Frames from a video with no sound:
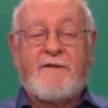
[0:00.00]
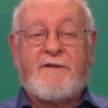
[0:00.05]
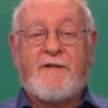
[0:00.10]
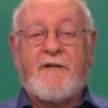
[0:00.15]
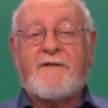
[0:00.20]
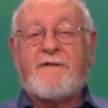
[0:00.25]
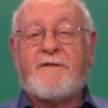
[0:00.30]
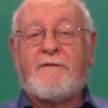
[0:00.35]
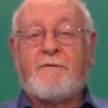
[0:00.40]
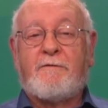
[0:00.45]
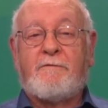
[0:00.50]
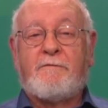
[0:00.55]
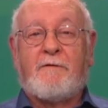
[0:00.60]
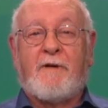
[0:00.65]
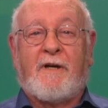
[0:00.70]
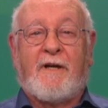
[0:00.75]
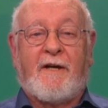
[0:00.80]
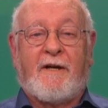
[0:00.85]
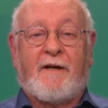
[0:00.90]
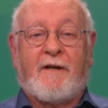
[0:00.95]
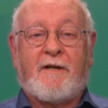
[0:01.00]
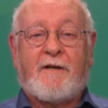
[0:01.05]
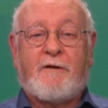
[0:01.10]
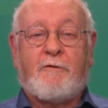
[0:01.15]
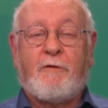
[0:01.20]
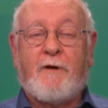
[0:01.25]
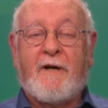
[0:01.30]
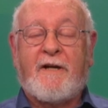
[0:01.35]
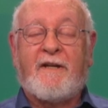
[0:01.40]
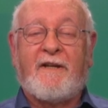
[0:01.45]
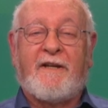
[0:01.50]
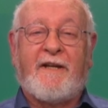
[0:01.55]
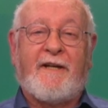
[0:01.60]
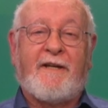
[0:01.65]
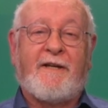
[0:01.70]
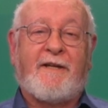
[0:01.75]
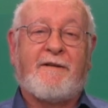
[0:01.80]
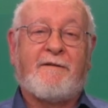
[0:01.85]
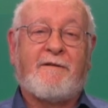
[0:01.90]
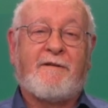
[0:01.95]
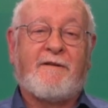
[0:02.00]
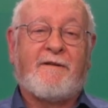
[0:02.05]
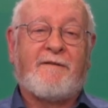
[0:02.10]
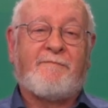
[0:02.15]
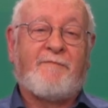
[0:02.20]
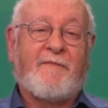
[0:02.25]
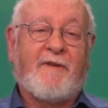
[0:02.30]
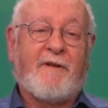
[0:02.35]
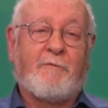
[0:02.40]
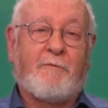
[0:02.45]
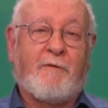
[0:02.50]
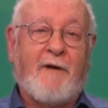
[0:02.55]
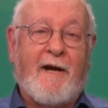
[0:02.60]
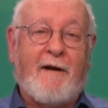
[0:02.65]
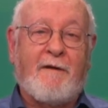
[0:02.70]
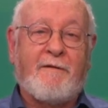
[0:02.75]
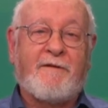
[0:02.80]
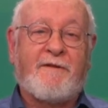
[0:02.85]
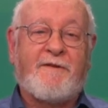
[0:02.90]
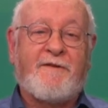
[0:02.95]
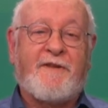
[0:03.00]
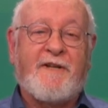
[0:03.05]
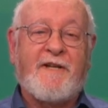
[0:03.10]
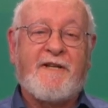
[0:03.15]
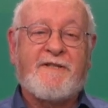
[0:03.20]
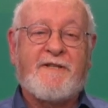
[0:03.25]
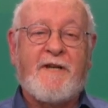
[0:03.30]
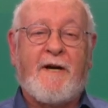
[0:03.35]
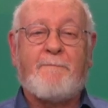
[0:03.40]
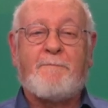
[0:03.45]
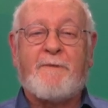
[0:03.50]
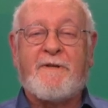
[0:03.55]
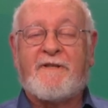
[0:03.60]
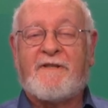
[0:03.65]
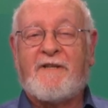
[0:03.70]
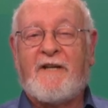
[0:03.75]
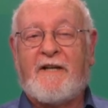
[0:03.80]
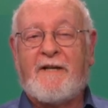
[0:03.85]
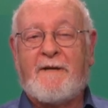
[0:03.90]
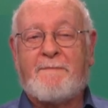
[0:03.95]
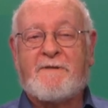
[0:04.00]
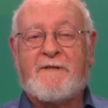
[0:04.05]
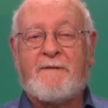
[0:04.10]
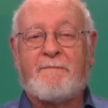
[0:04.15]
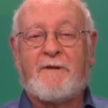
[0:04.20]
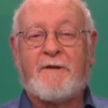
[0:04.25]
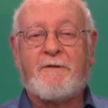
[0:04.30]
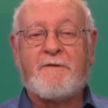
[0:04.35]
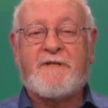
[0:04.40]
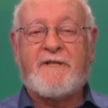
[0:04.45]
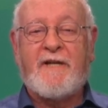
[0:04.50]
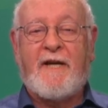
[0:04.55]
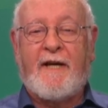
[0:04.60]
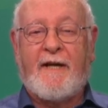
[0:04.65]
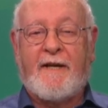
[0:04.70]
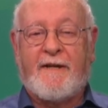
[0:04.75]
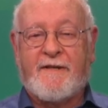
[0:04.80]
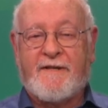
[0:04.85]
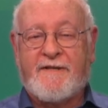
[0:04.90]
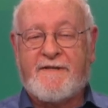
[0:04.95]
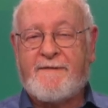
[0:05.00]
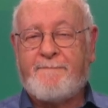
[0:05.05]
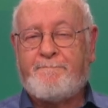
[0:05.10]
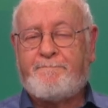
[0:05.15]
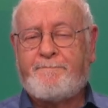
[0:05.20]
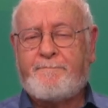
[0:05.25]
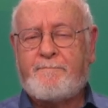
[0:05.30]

Just to quickly round things up and tie up some loose ends,